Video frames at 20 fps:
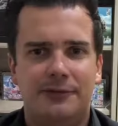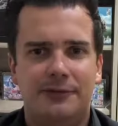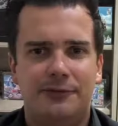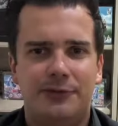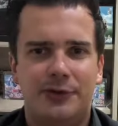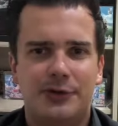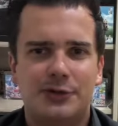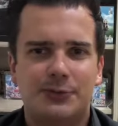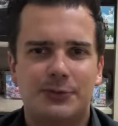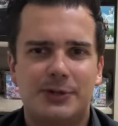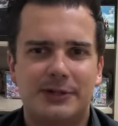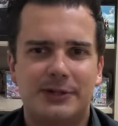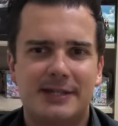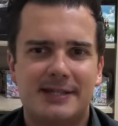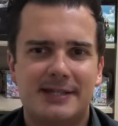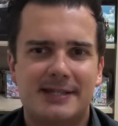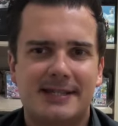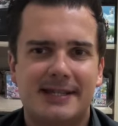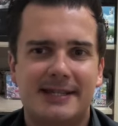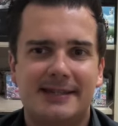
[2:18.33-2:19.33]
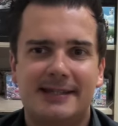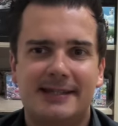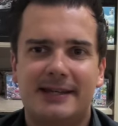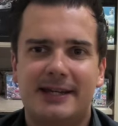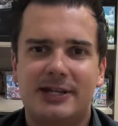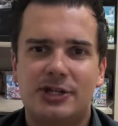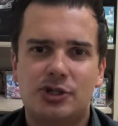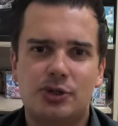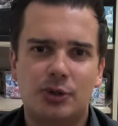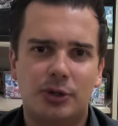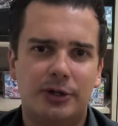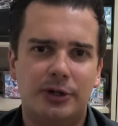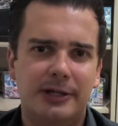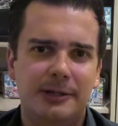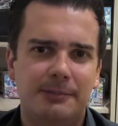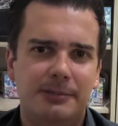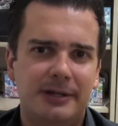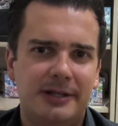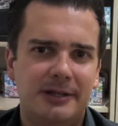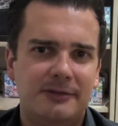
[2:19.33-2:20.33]
first one is a set that I strongly
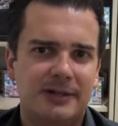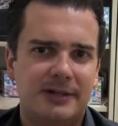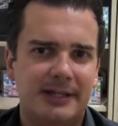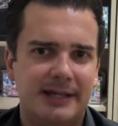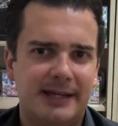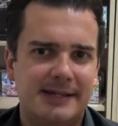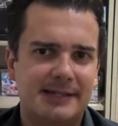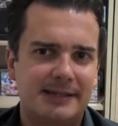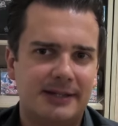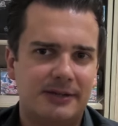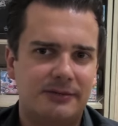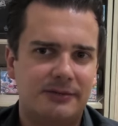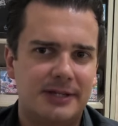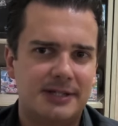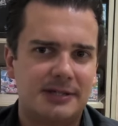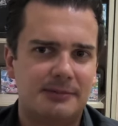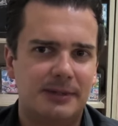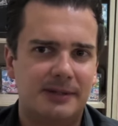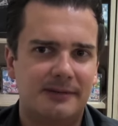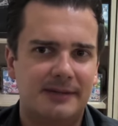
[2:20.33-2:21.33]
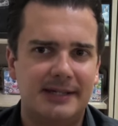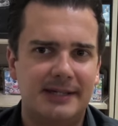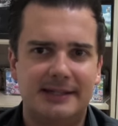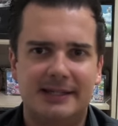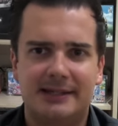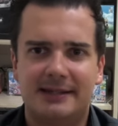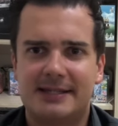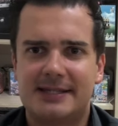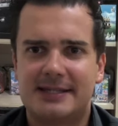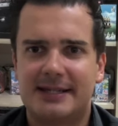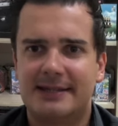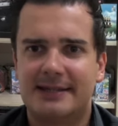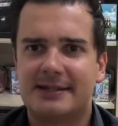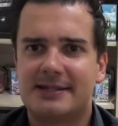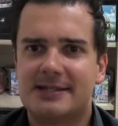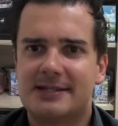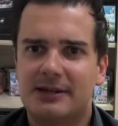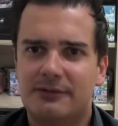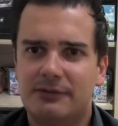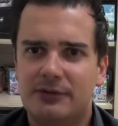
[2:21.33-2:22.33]
believe in as an investment, and that is set
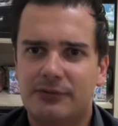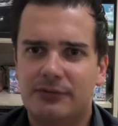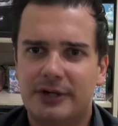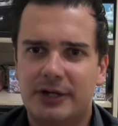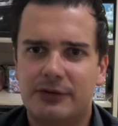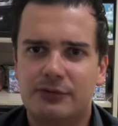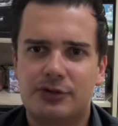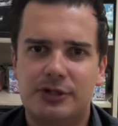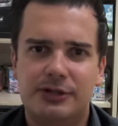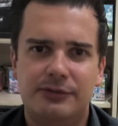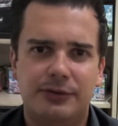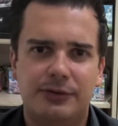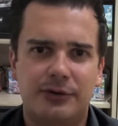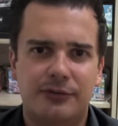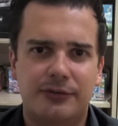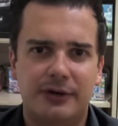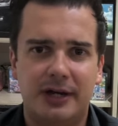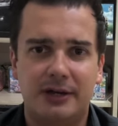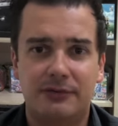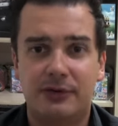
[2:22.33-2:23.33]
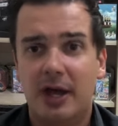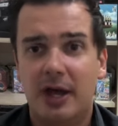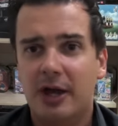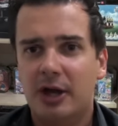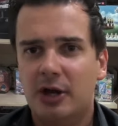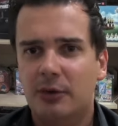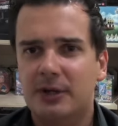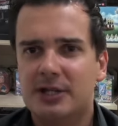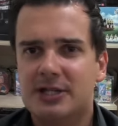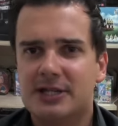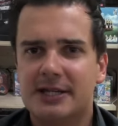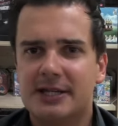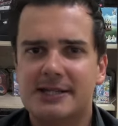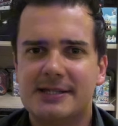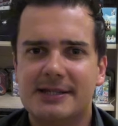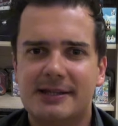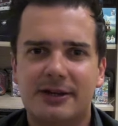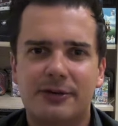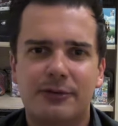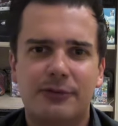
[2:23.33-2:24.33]
75345, which is
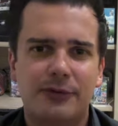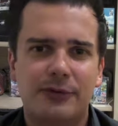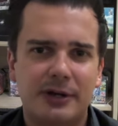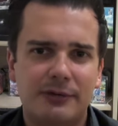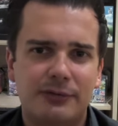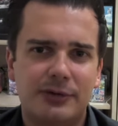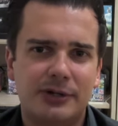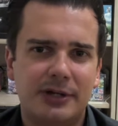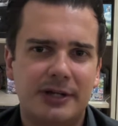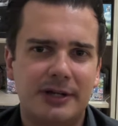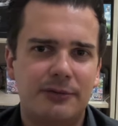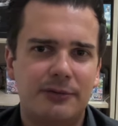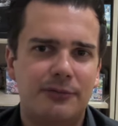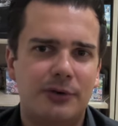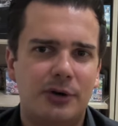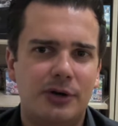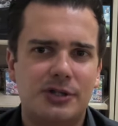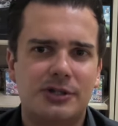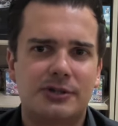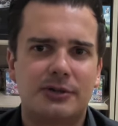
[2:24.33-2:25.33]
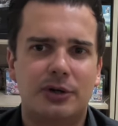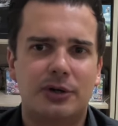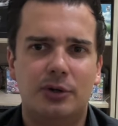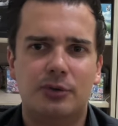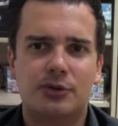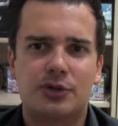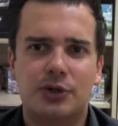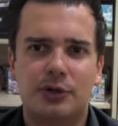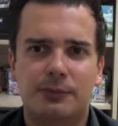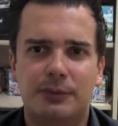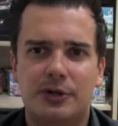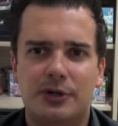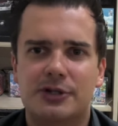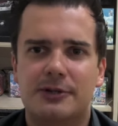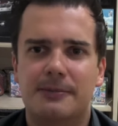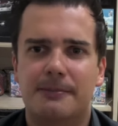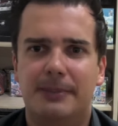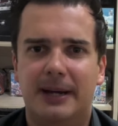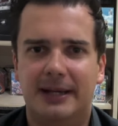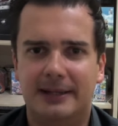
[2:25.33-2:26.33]
the 501st Clone Troopers
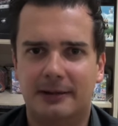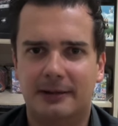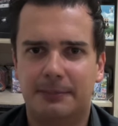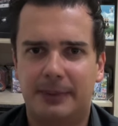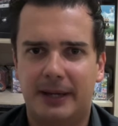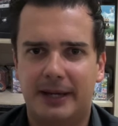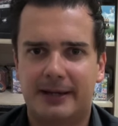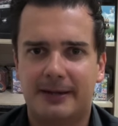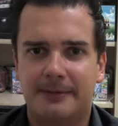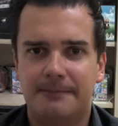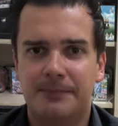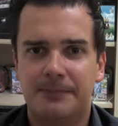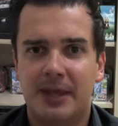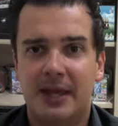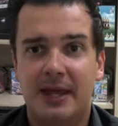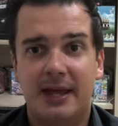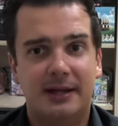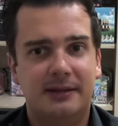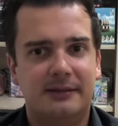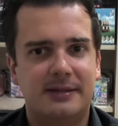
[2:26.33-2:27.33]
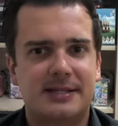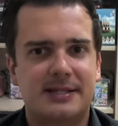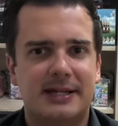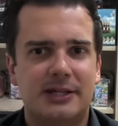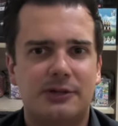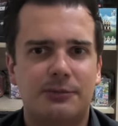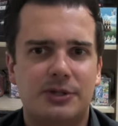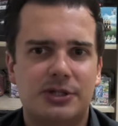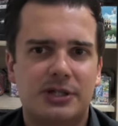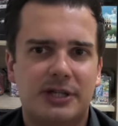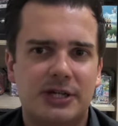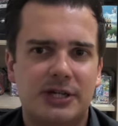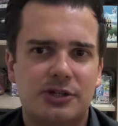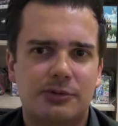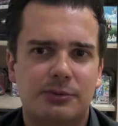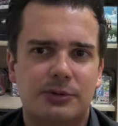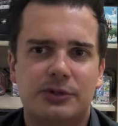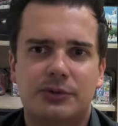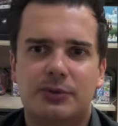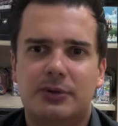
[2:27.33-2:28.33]
Battle Pack. The set was
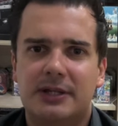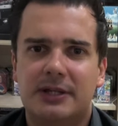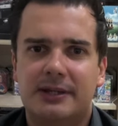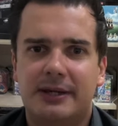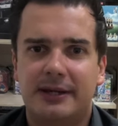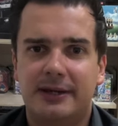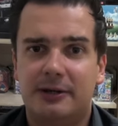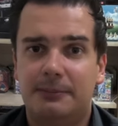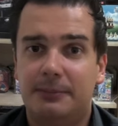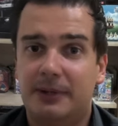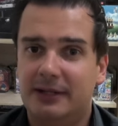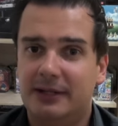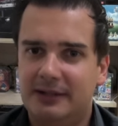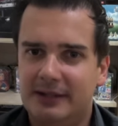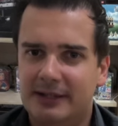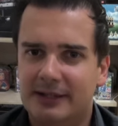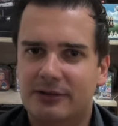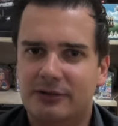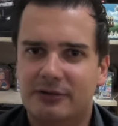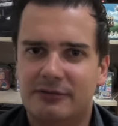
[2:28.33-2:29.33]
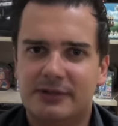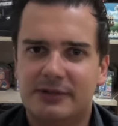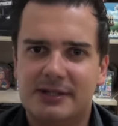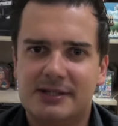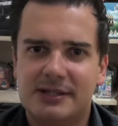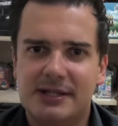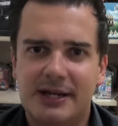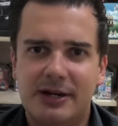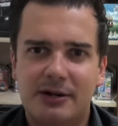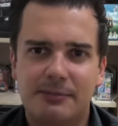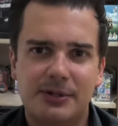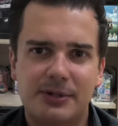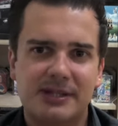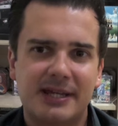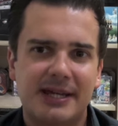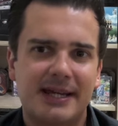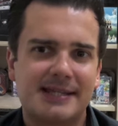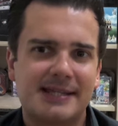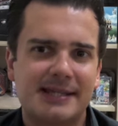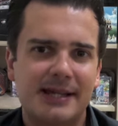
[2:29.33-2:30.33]
scheduled to retire by the end of this year, but
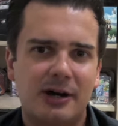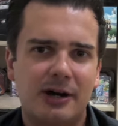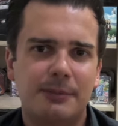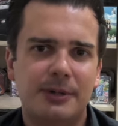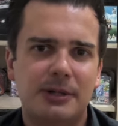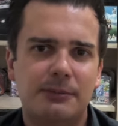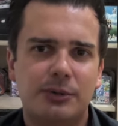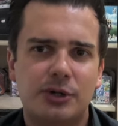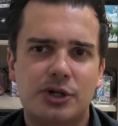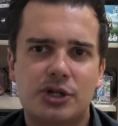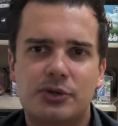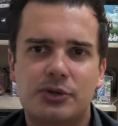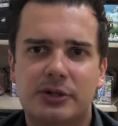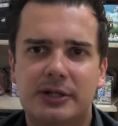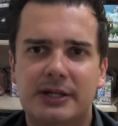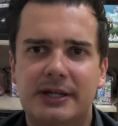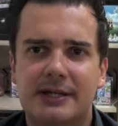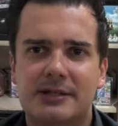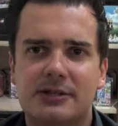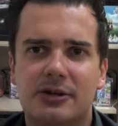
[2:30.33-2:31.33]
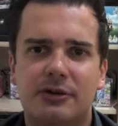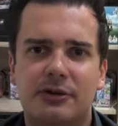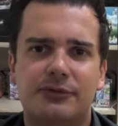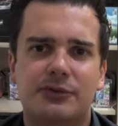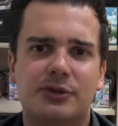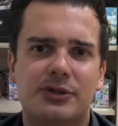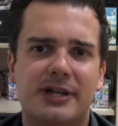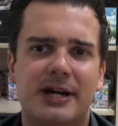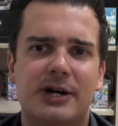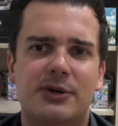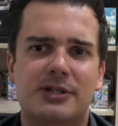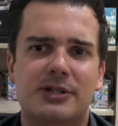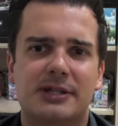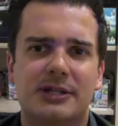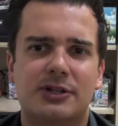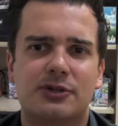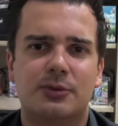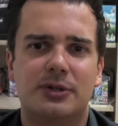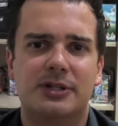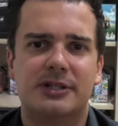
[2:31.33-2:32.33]
has now been pushed to the end of
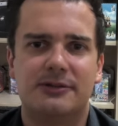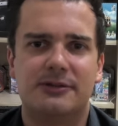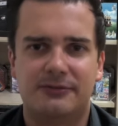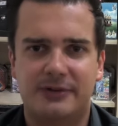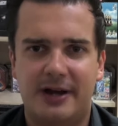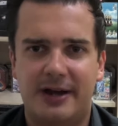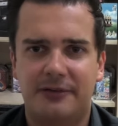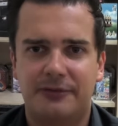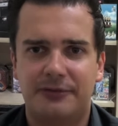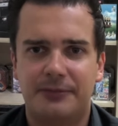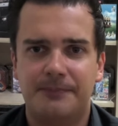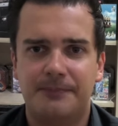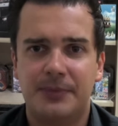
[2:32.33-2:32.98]
2025.